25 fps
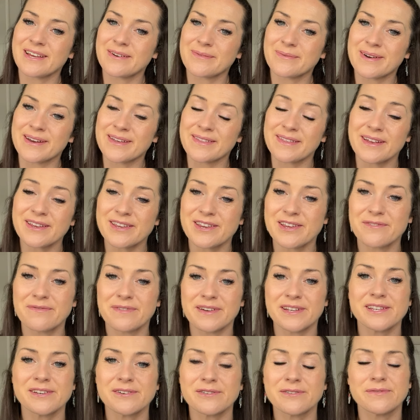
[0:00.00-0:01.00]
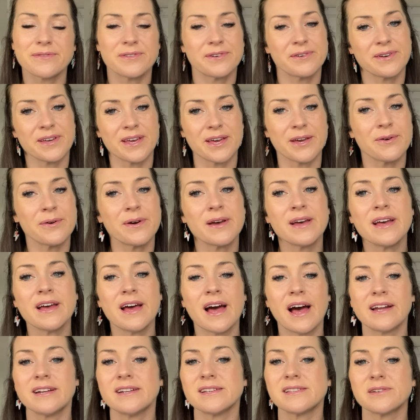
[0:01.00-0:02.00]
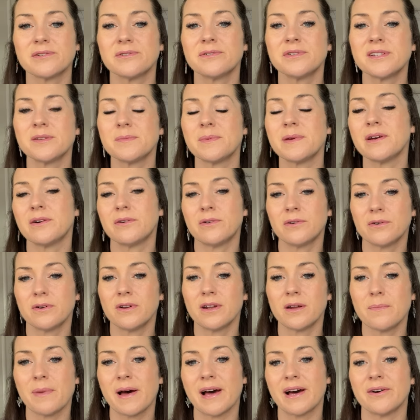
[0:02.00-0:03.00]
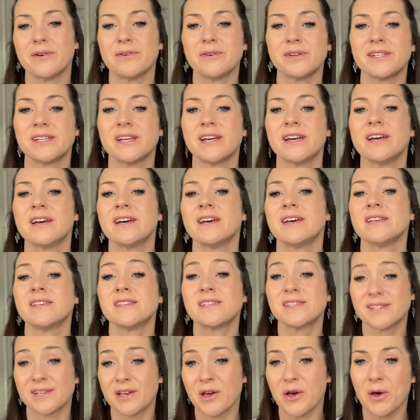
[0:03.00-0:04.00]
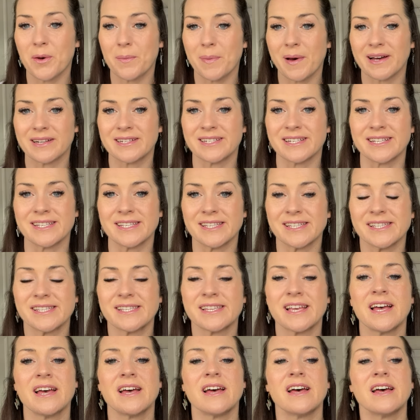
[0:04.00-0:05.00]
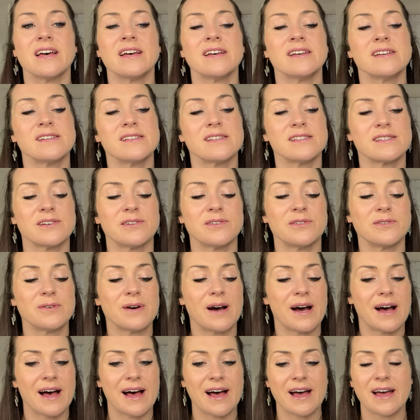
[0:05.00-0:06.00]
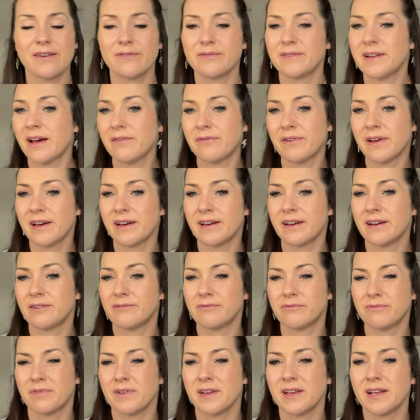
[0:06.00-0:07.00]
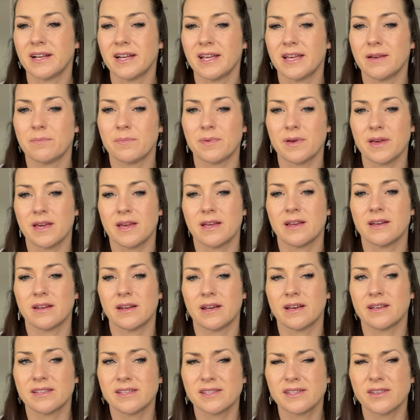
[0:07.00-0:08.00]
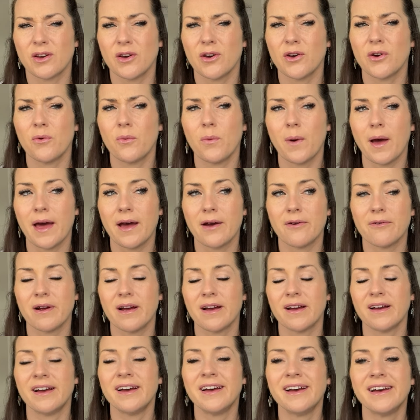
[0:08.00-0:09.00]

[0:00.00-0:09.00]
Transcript: with a new video for you, and it's going to be all about skirt patterns. So I've never really been a skirt wearer. I